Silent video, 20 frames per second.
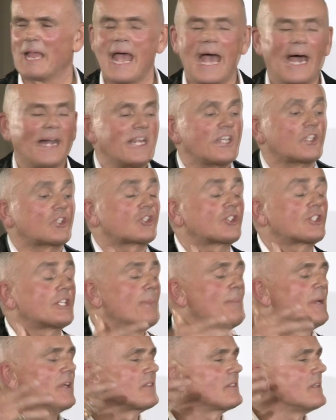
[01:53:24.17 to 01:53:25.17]
And it
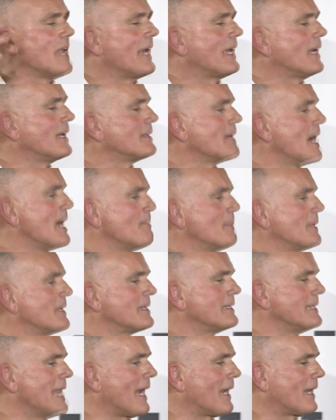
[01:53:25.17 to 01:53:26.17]
shimmers like a diamond
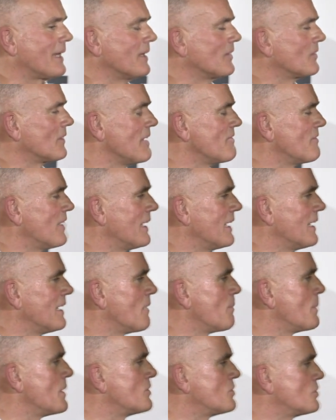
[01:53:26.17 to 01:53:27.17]
necklace. I fell in
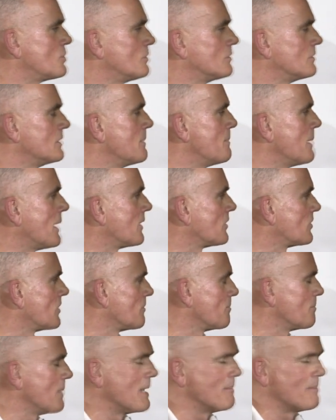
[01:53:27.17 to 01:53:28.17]
love with jewelry because of
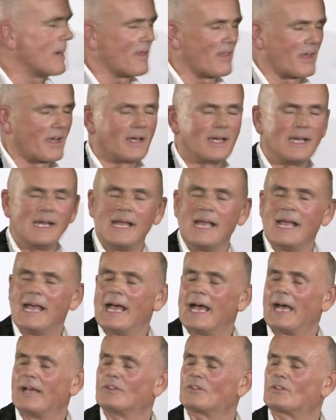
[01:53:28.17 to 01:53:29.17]
my mother.
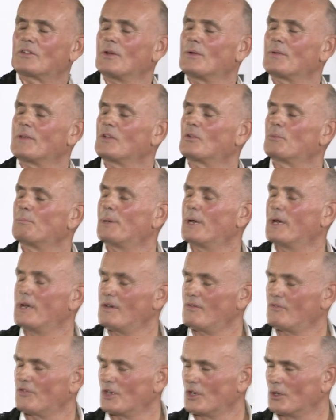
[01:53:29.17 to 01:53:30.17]
And so this
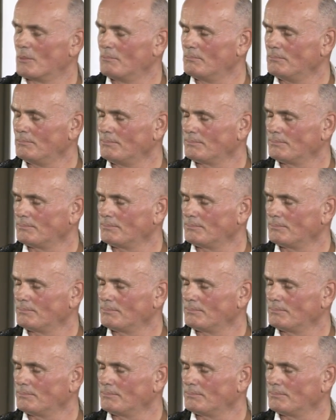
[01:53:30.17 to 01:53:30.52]
perfume,